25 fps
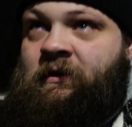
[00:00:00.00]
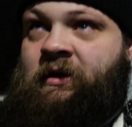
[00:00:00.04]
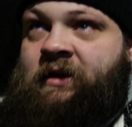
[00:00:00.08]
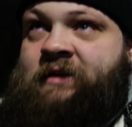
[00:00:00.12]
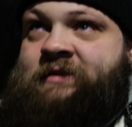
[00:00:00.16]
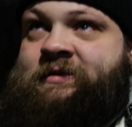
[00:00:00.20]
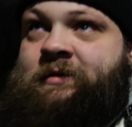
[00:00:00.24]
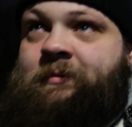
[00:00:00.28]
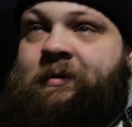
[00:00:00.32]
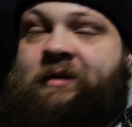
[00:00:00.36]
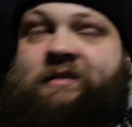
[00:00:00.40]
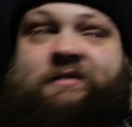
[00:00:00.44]
and
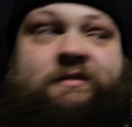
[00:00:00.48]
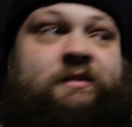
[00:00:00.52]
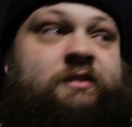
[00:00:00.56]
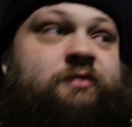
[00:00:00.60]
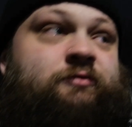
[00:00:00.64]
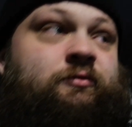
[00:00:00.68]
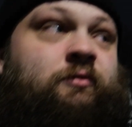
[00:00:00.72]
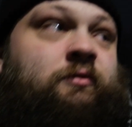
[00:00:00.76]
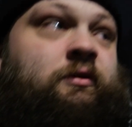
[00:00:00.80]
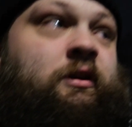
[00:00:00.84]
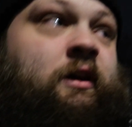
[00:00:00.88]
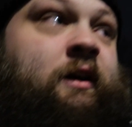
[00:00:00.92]
to basically
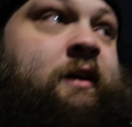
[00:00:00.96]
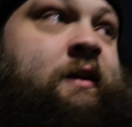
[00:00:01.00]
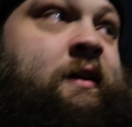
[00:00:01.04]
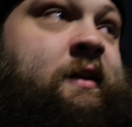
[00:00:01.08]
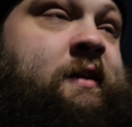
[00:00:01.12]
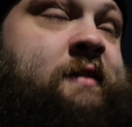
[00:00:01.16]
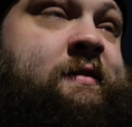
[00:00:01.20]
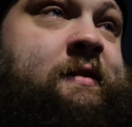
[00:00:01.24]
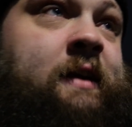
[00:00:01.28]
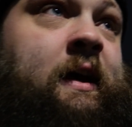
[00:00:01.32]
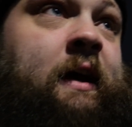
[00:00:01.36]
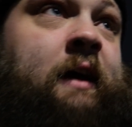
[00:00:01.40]
draw a line in
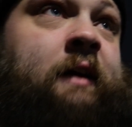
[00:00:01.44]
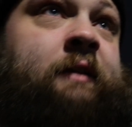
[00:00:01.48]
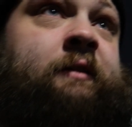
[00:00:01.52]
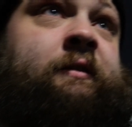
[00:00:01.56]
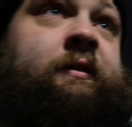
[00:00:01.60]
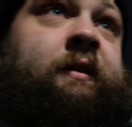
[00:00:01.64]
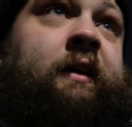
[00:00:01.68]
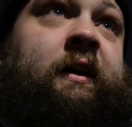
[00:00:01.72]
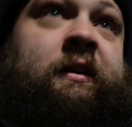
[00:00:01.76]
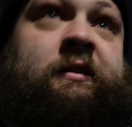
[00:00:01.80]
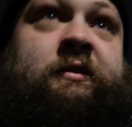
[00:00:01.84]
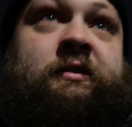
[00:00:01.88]
the
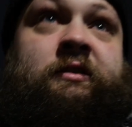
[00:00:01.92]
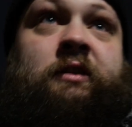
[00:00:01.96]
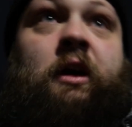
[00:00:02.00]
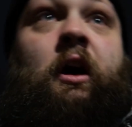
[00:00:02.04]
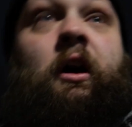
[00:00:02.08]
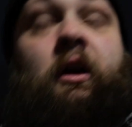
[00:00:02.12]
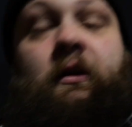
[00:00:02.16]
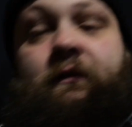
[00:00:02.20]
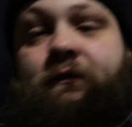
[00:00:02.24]
sand and start